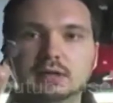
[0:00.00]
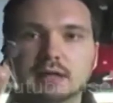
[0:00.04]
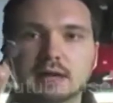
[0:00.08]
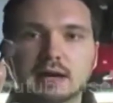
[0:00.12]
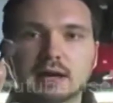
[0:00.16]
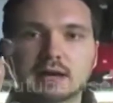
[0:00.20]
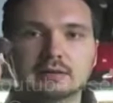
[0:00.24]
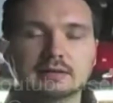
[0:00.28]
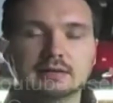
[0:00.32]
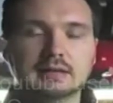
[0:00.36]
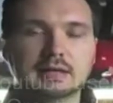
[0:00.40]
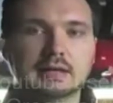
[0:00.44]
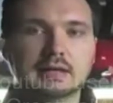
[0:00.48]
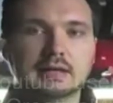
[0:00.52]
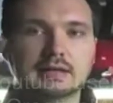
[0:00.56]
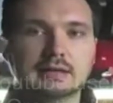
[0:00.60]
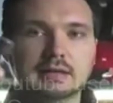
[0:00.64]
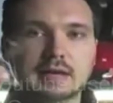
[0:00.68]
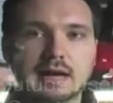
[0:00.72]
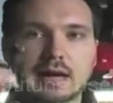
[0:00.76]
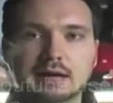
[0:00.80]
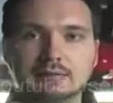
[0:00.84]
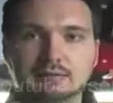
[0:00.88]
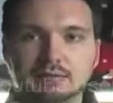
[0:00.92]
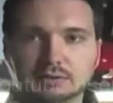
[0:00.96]
and then
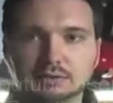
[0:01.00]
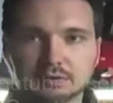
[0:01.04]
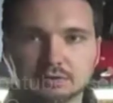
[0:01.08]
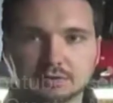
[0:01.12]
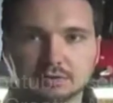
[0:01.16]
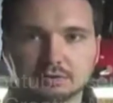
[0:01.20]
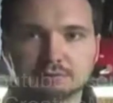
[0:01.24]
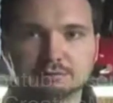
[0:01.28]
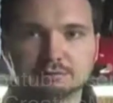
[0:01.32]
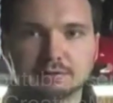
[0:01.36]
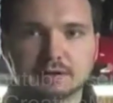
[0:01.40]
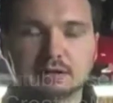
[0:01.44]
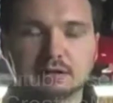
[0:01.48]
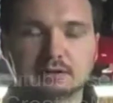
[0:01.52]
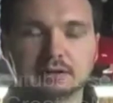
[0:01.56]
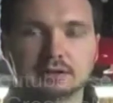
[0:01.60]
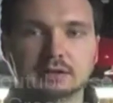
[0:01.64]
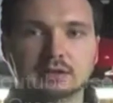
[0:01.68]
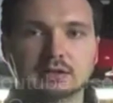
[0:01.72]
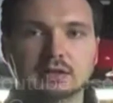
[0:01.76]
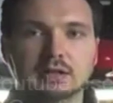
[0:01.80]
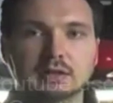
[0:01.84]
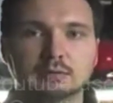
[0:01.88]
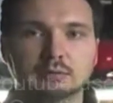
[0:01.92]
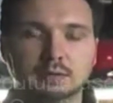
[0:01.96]
have it look fairly
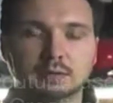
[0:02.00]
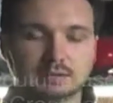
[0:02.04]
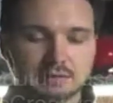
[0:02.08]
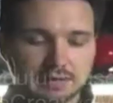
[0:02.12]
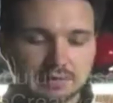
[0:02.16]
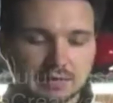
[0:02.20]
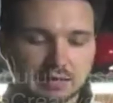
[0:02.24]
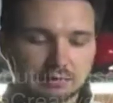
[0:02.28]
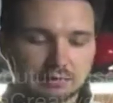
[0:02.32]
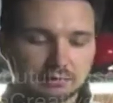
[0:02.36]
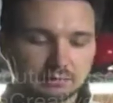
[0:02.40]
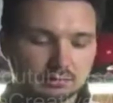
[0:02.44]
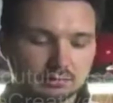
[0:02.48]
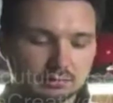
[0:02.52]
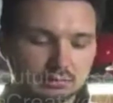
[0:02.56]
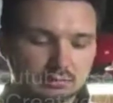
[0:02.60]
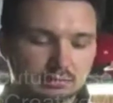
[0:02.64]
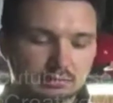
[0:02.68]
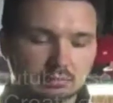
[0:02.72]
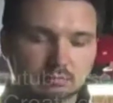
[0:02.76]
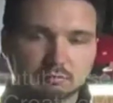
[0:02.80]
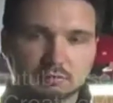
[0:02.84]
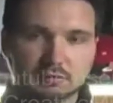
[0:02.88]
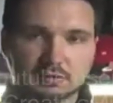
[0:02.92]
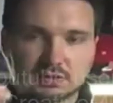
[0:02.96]
good without
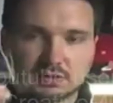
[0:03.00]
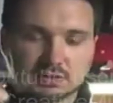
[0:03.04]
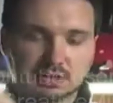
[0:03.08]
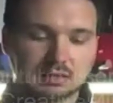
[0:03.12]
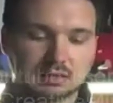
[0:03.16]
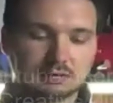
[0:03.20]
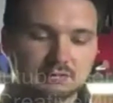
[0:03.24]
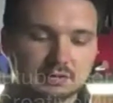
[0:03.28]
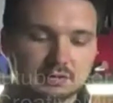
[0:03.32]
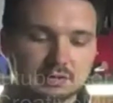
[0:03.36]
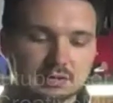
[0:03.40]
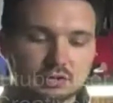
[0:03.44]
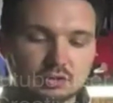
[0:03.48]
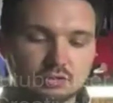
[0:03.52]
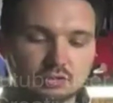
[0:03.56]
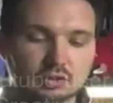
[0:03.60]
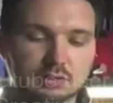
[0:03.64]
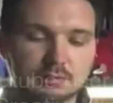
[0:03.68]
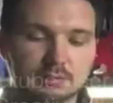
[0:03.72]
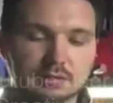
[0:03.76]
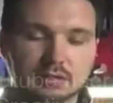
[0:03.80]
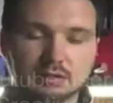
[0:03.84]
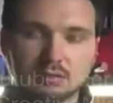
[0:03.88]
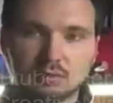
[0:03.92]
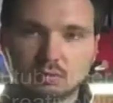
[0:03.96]
the risk of the
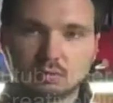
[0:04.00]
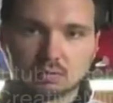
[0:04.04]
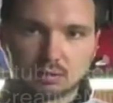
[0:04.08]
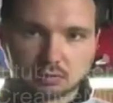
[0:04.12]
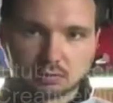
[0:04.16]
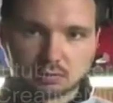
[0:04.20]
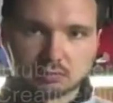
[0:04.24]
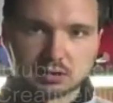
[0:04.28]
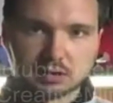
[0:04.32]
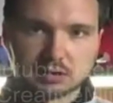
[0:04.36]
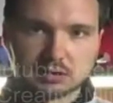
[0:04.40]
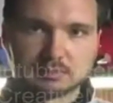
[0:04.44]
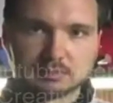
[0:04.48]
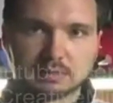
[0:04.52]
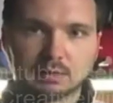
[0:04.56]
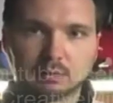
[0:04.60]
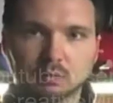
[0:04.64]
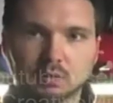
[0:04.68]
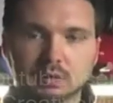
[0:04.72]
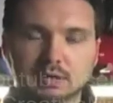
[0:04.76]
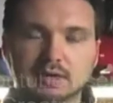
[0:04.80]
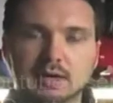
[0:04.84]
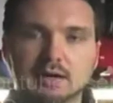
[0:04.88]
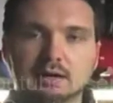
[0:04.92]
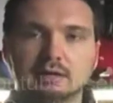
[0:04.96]
drum here going across my
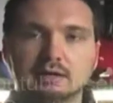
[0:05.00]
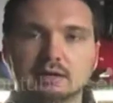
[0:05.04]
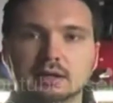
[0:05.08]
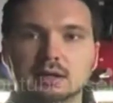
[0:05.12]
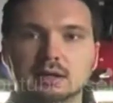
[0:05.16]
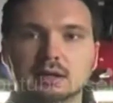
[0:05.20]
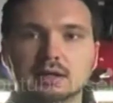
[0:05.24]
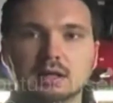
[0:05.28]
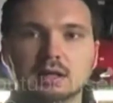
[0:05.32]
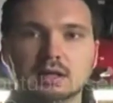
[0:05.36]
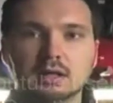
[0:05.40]
work area.